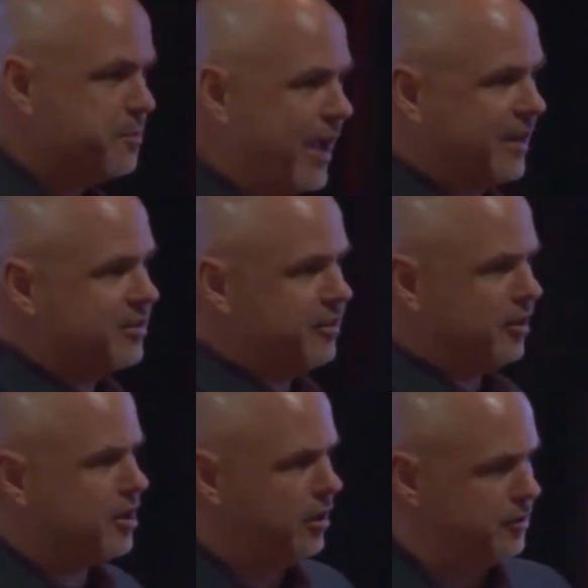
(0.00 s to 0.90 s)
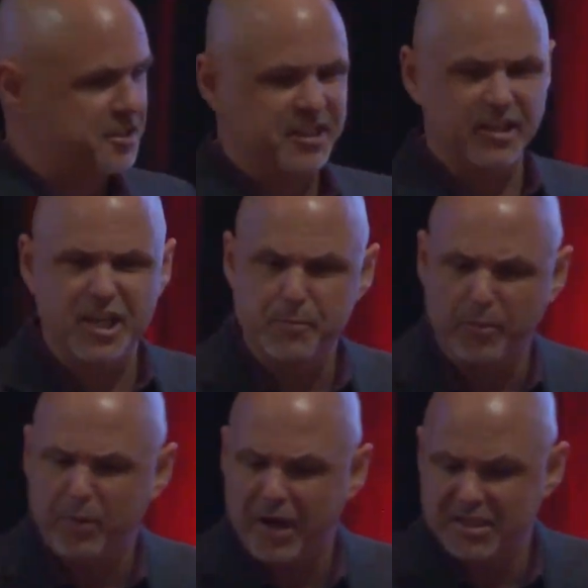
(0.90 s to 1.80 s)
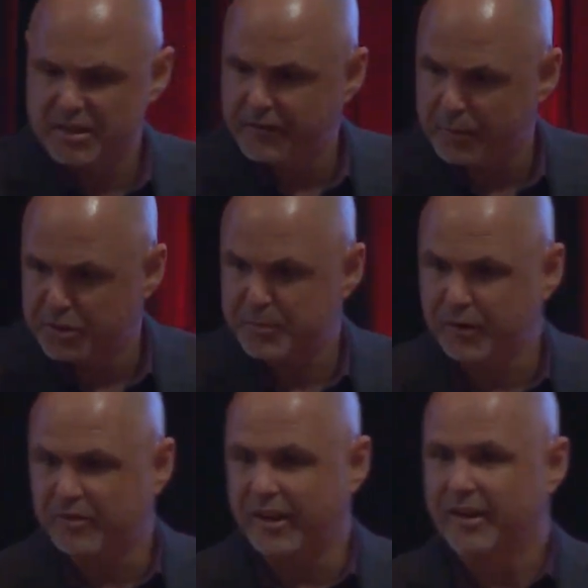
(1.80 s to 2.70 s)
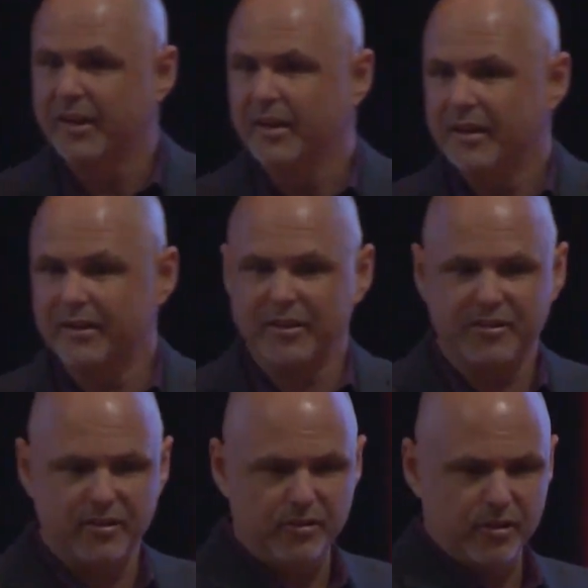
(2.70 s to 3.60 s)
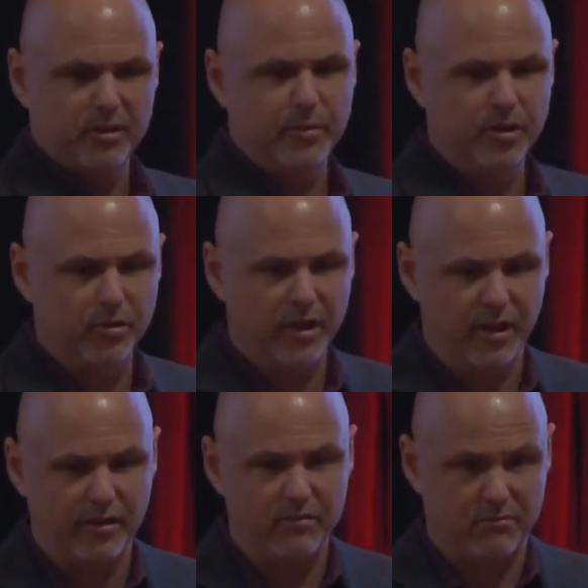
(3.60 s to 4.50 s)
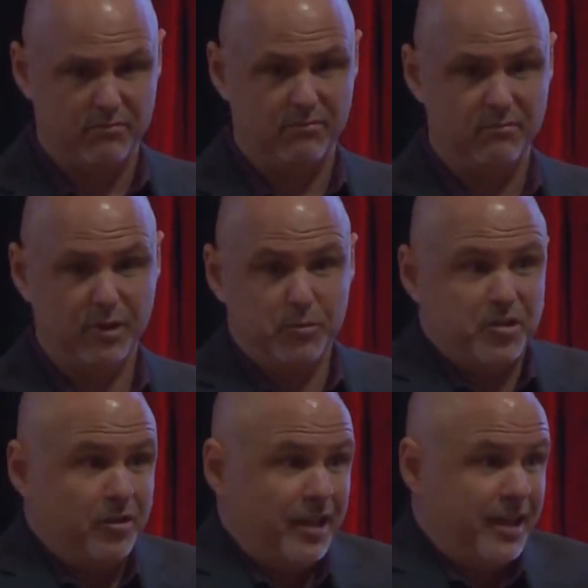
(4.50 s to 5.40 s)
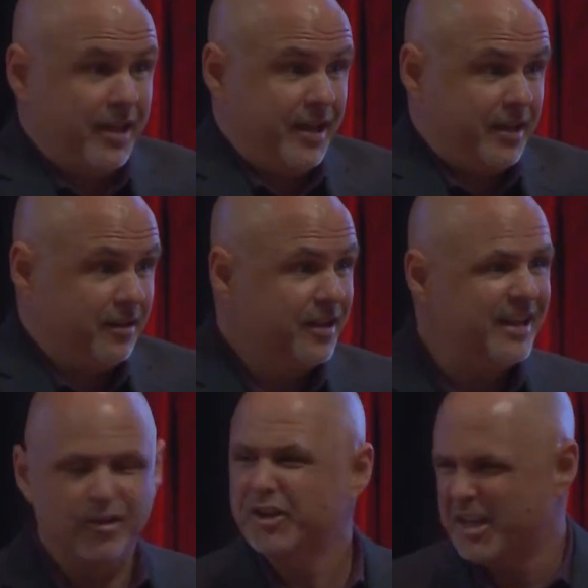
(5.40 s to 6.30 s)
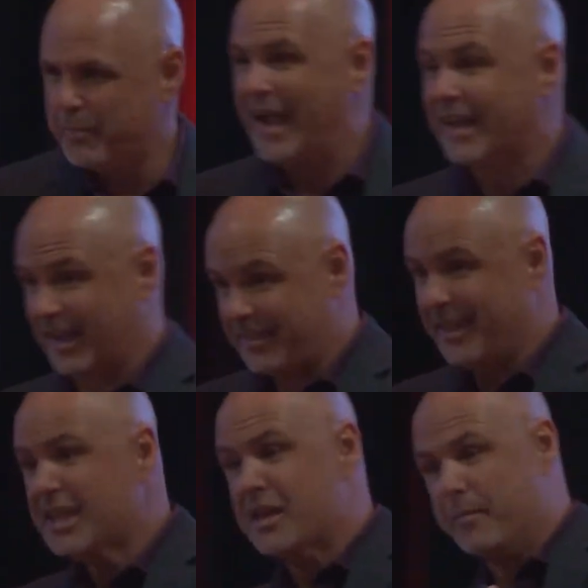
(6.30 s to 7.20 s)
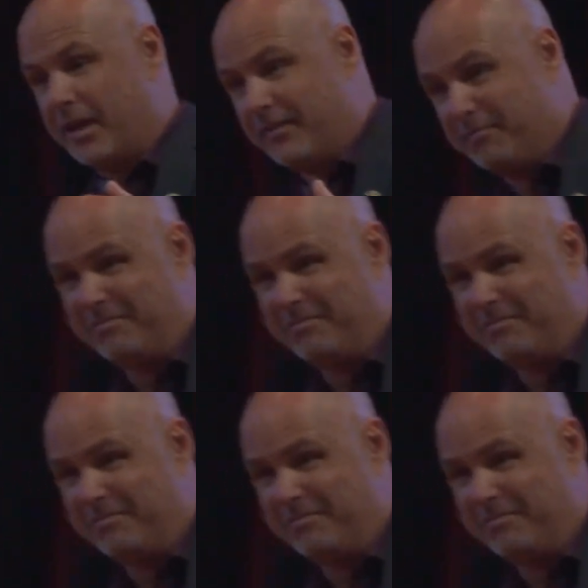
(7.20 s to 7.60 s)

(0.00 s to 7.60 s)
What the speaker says: back to the oncologist saying, keep her positive, keep her spirits high. And I said, you're going to be okay. That was all I had. Looking back, I think he meant,